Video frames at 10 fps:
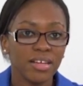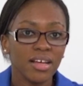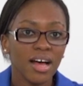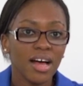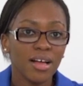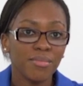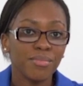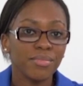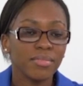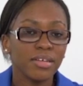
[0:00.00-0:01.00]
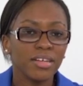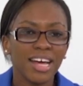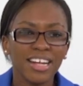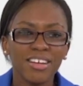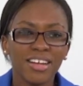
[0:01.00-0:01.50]
Um,
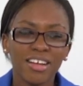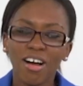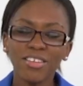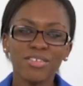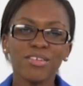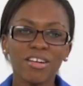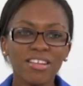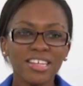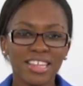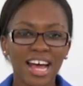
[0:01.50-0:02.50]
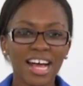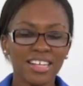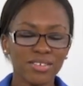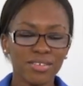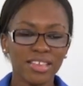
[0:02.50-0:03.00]
and also, not only that,
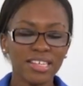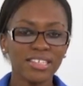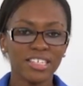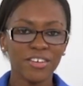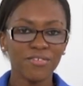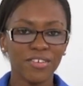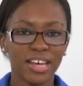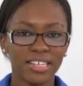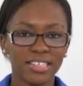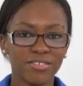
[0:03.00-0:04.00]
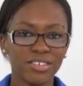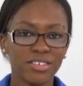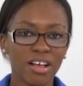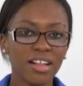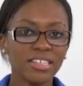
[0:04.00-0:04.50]
so these defects they
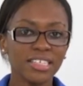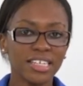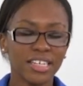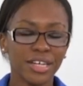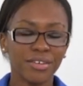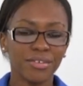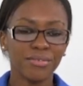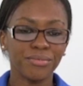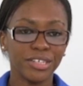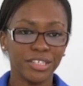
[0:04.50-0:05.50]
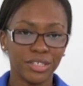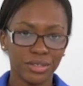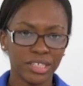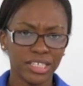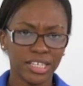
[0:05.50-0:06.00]
result in
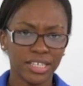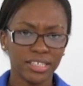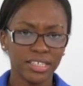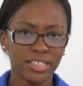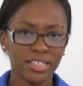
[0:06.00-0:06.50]
reduced yield.